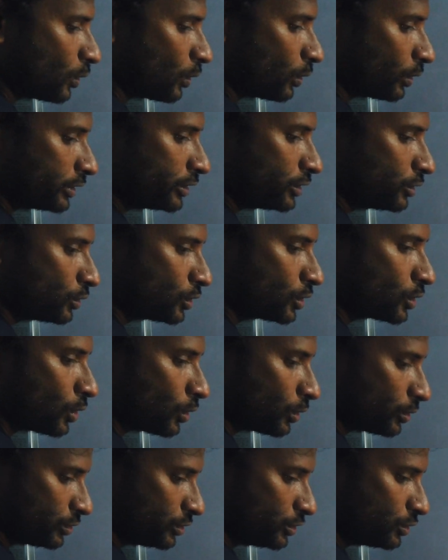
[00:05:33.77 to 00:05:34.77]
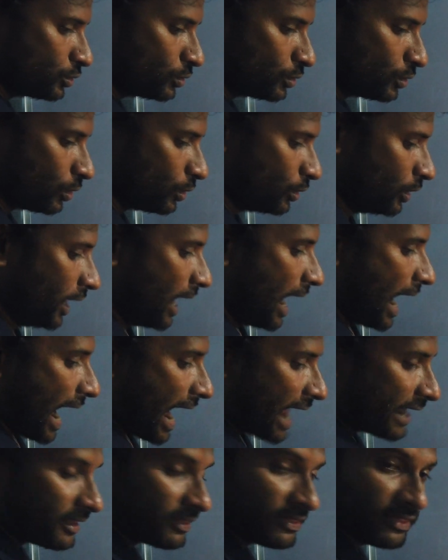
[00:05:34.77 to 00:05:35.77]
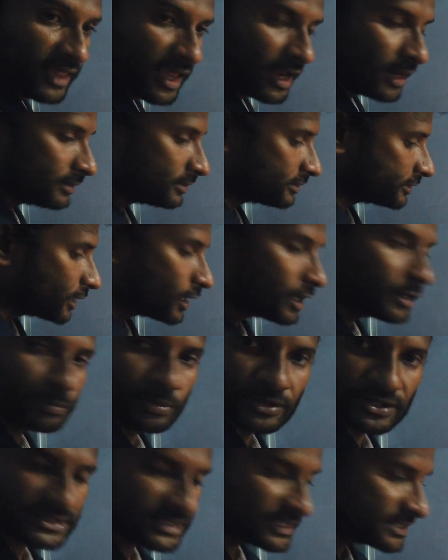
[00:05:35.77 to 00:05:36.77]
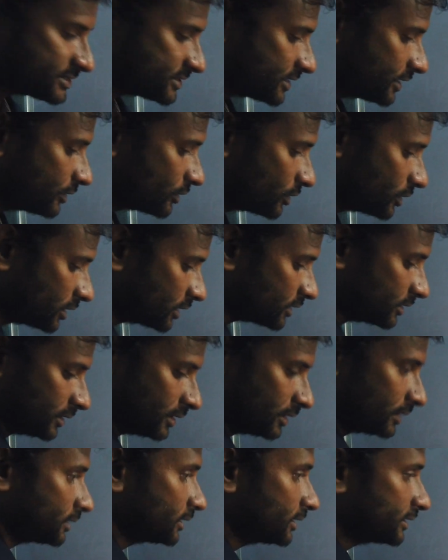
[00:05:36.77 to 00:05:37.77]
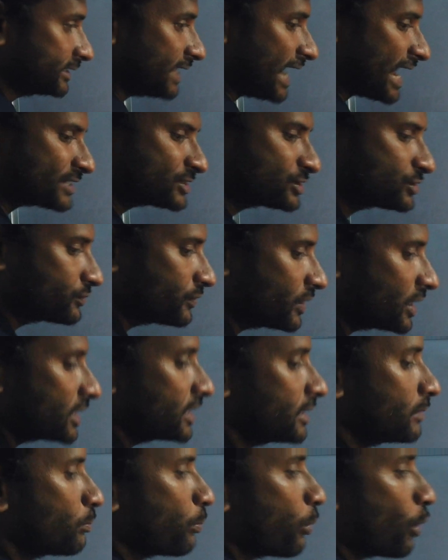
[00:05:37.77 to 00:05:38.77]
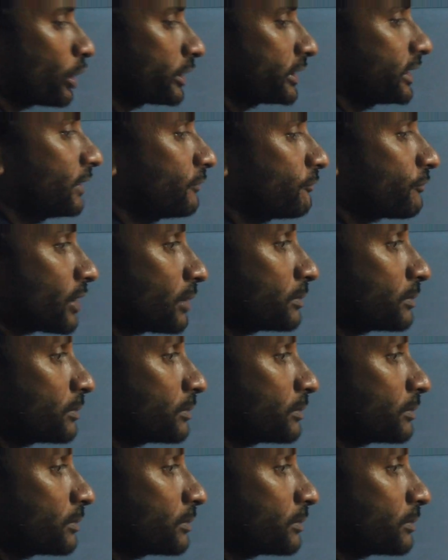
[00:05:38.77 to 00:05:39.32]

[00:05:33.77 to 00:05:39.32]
go, you go, you go. And then third person singular, that's very important.